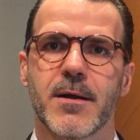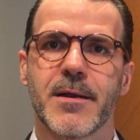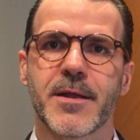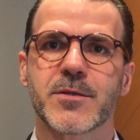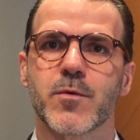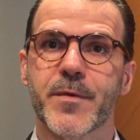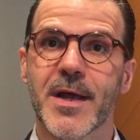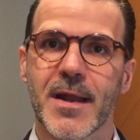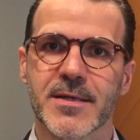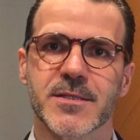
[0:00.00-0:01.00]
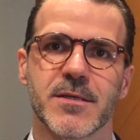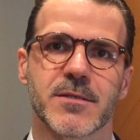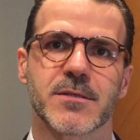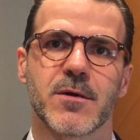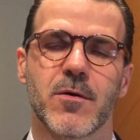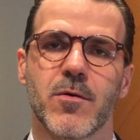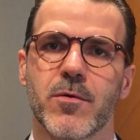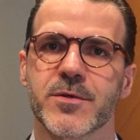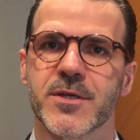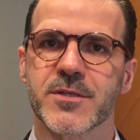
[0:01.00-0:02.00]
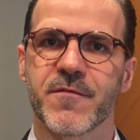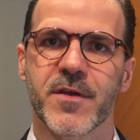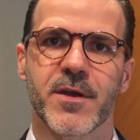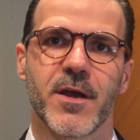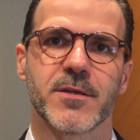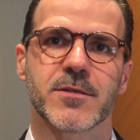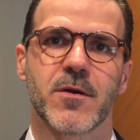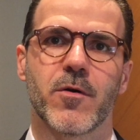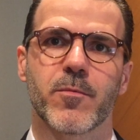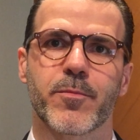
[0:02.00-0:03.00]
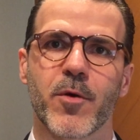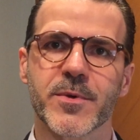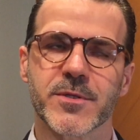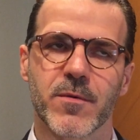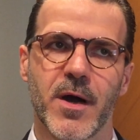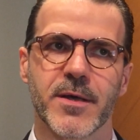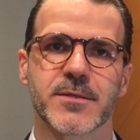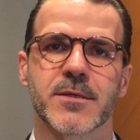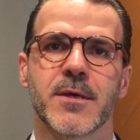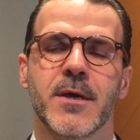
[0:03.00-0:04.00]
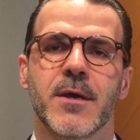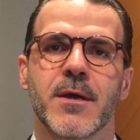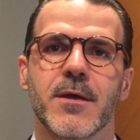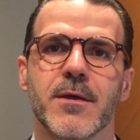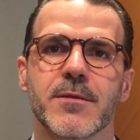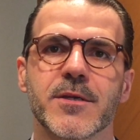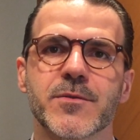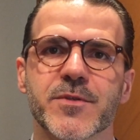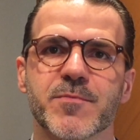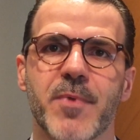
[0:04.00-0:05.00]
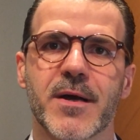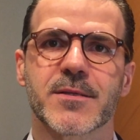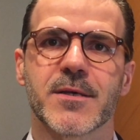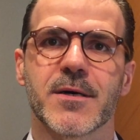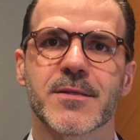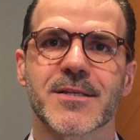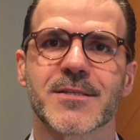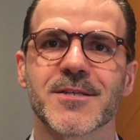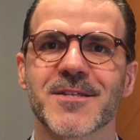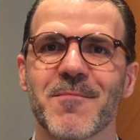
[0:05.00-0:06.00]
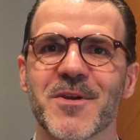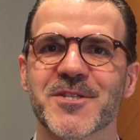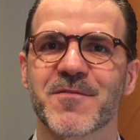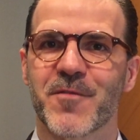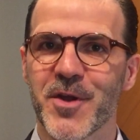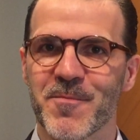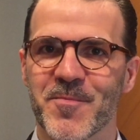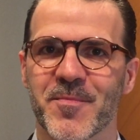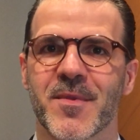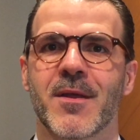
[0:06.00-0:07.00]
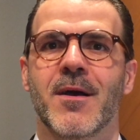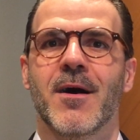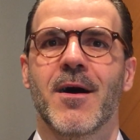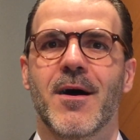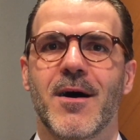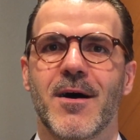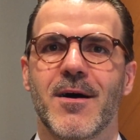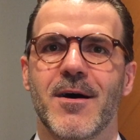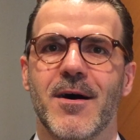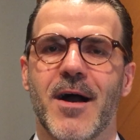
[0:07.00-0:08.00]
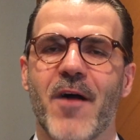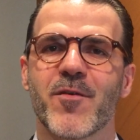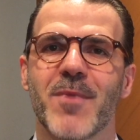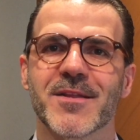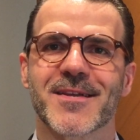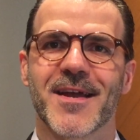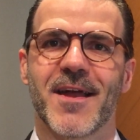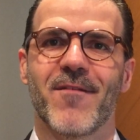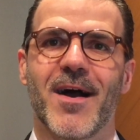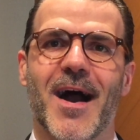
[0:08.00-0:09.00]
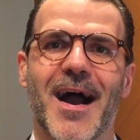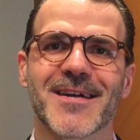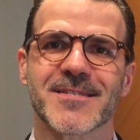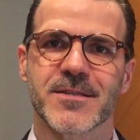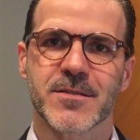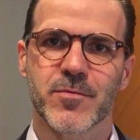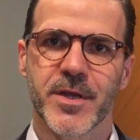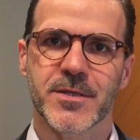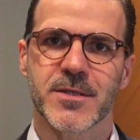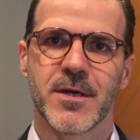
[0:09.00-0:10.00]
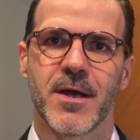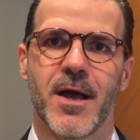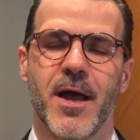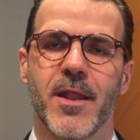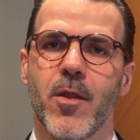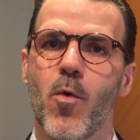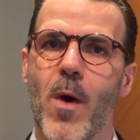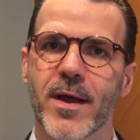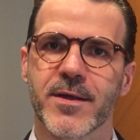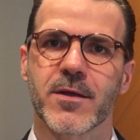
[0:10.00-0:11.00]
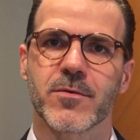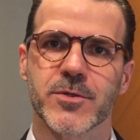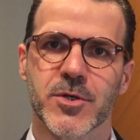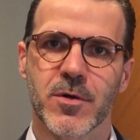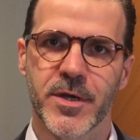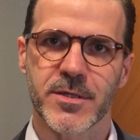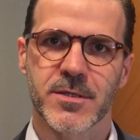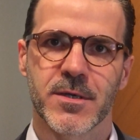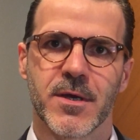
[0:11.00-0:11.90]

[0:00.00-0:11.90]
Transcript: link to real assets or certificates or property rights. In this respect, the system is free. Everybody can access to it and no one can control it.